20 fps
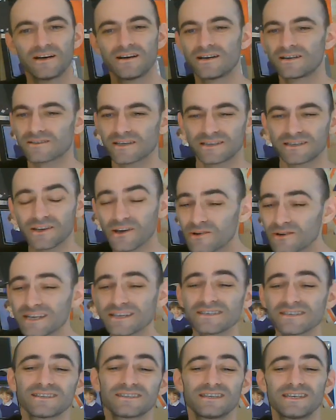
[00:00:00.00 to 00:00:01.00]
It's like, don't
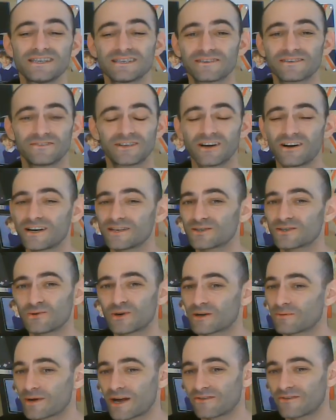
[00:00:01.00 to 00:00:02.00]
listen to these guys
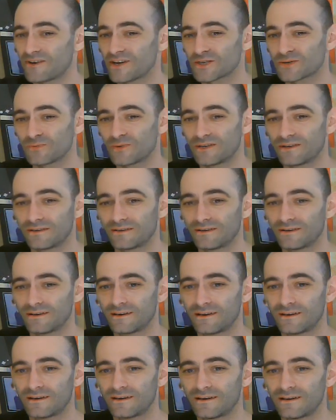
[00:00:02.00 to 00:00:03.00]
talking about investment.
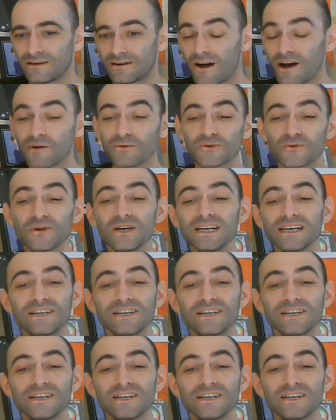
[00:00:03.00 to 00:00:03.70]
I was really